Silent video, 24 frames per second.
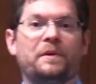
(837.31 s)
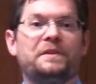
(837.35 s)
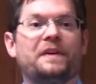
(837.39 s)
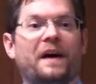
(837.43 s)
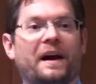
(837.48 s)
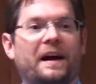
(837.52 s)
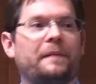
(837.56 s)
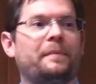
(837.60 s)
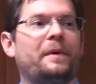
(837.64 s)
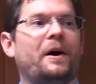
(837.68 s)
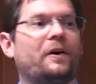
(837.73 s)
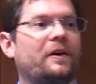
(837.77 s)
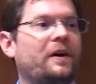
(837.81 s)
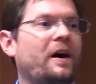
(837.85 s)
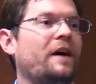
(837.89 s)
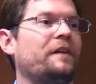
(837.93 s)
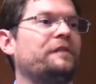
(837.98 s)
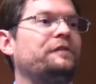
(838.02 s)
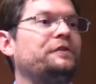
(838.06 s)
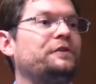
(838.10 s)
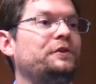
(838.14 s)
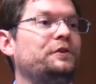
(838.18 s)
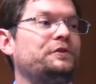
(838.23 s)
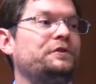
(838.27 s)
talk about
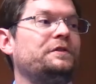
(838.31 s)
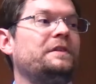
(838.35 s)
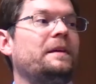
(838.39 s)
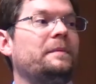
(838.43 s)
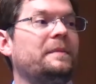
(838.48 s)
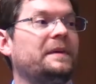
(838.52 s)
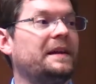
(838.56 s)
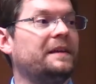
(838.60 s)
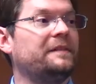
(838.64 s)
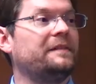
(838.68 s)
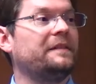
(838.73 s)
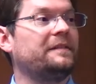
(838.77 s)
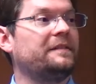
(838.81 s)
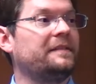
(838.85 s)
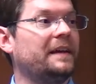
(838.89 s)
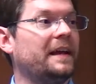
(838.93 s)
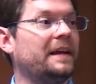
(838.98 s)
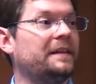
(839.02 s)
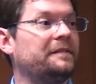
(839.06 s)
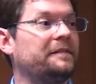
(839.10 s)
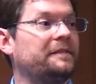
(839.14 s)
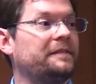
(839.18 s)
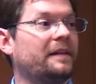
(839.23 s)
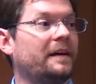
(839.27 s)
Constitution Day, because
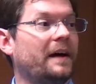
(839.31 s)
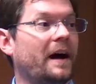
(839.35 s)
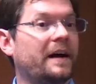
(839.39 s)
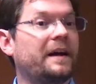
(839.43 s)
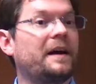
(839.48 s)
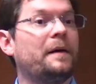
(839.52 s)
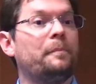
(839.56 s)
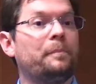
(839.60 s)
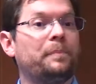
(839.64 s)
it's an